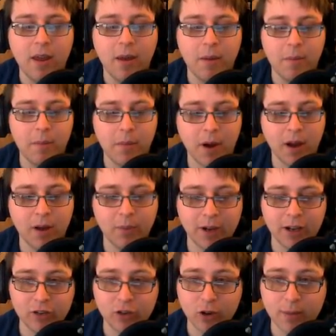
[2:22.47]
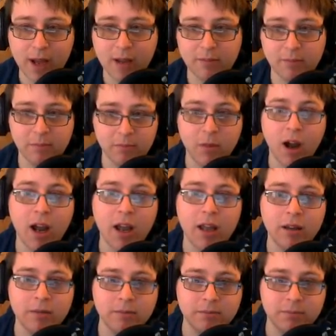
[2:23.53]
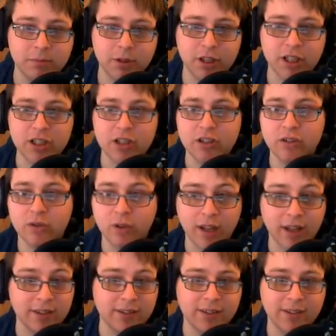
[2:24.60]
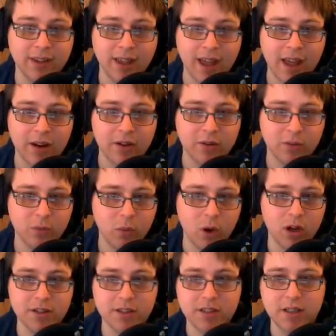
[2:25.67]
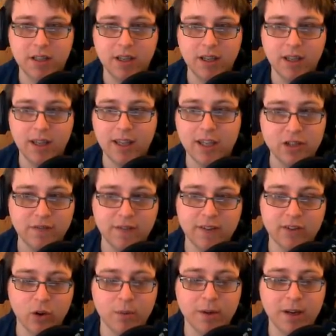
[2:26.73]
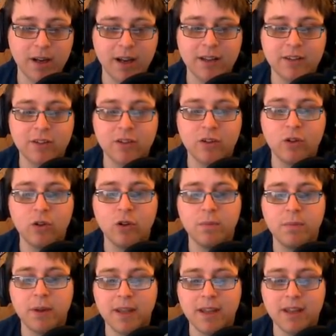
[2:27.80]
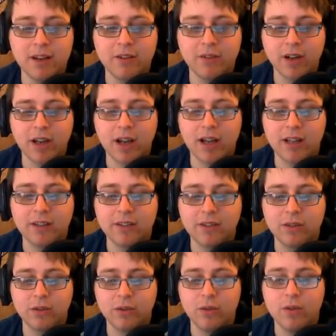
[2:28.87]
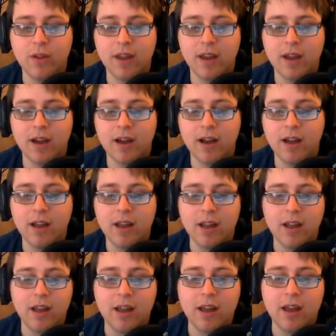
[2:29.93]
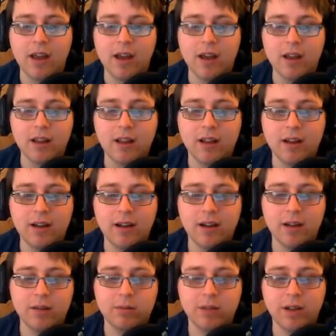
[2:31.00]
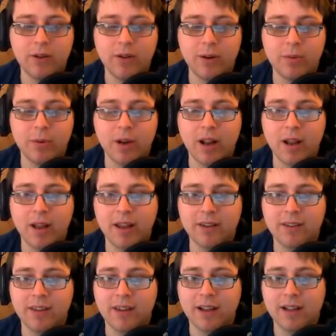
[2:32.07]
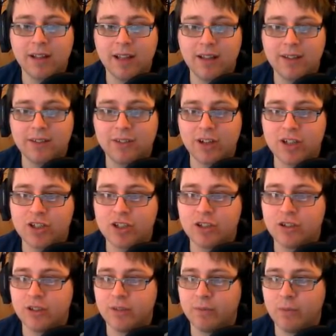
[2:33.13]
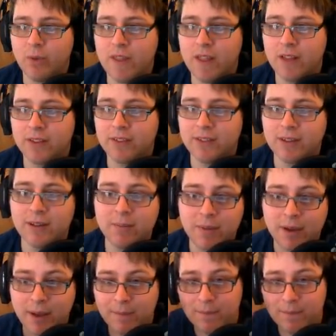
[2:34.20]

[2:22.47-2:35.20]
But we're going to talk about my predictions or guesses at what each of these Omen cards could be in regards to their, how do I put it, I guess their class structure and where they'll sit. But